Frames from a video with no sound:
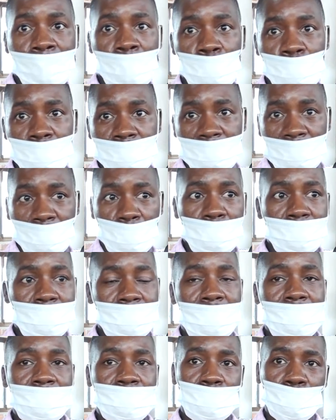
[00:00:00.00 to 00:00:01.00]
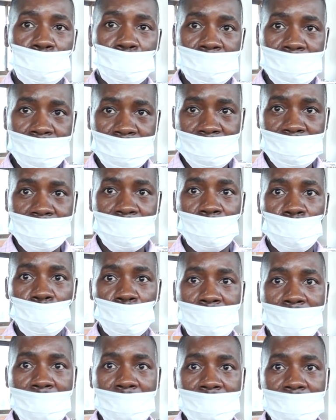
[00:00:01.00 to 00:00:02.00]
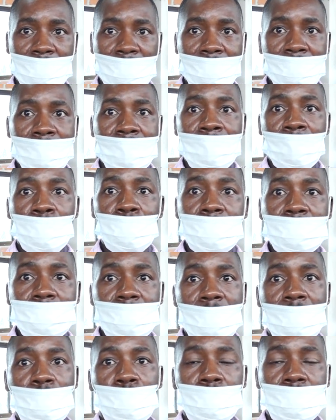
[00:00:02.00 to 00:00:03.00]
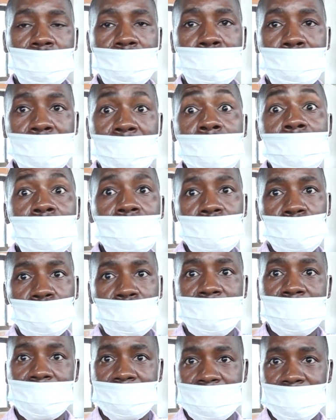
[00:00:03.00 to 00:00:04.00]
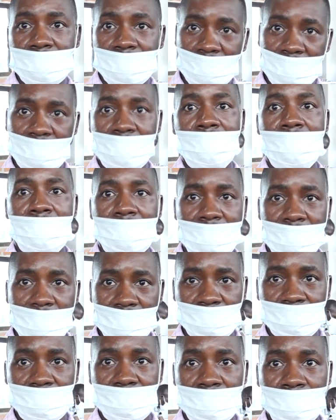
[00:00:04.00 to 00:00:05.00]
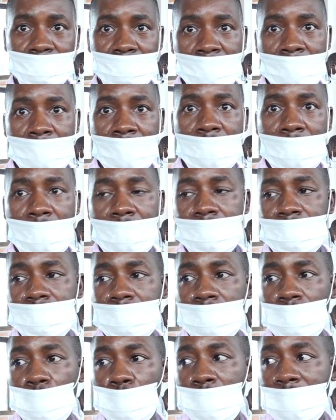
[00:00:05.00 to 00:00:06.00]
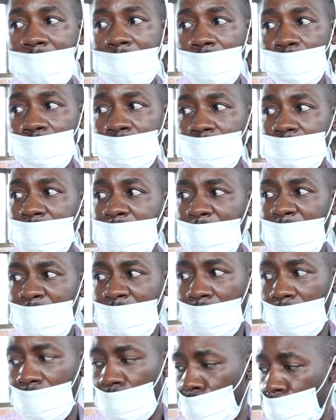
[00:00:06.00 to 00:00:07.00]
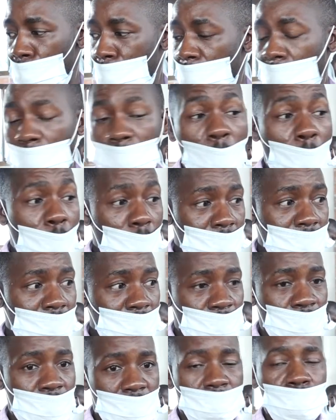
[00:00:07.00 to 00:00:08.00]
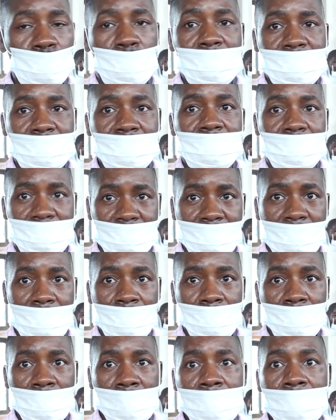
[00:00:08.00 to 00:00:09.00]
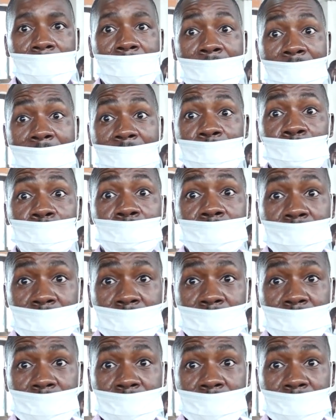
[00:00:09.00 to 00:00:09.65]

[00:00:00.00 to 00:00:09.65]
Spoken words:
using WeChat's created in Uganda, which cannot be traced in their country. And we have all these phones you are seeing here, they have